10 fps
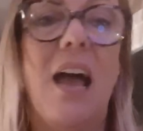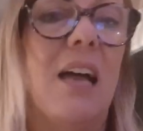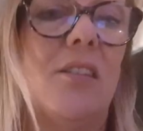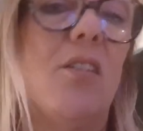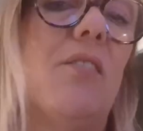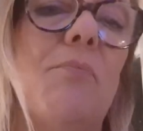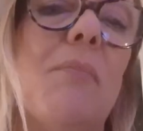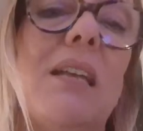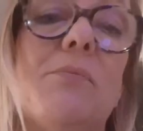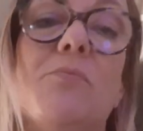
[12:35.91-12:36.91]
And I
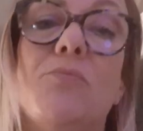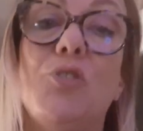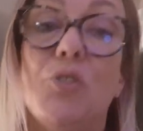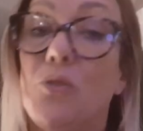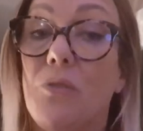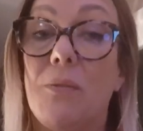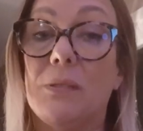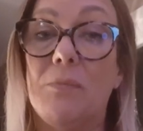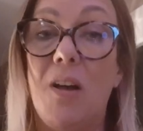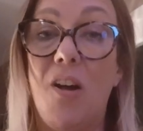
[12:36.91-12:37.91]
made sure I
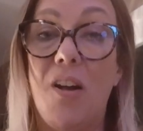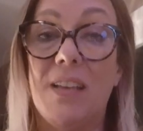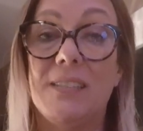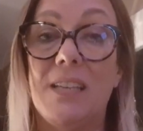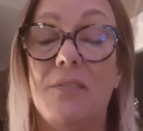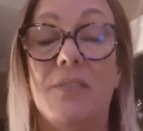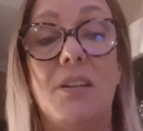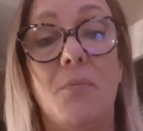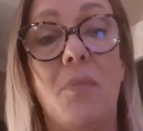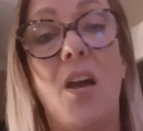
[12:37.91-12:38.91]
was my higher self. And
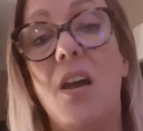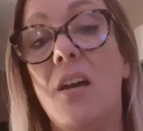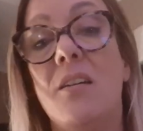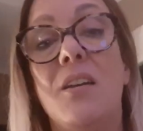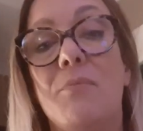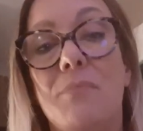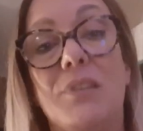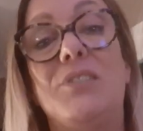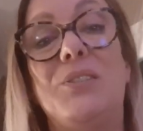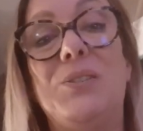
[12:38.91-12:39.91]
I'm her
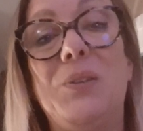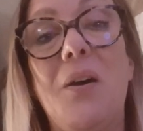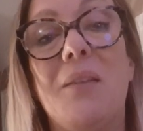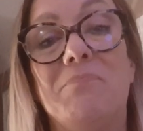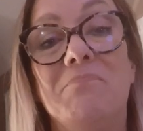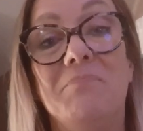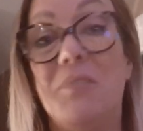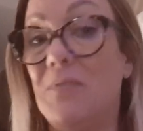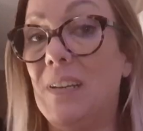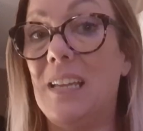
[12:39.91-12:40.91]
most of the time. I
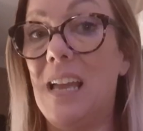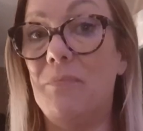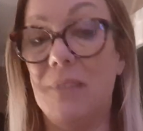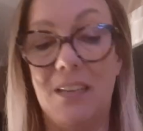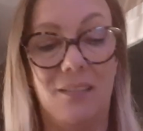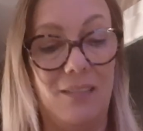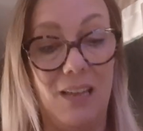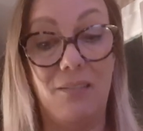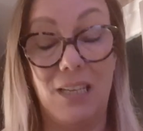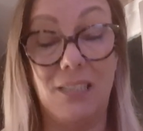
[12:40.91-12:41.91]
really am now.
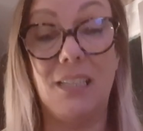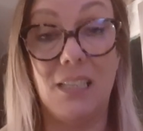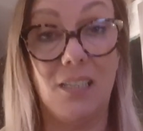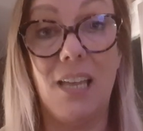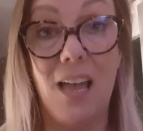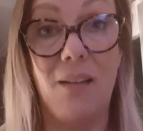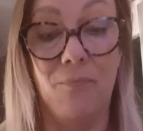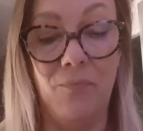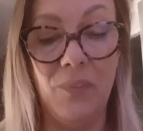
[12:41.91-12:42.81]
Now these days I am.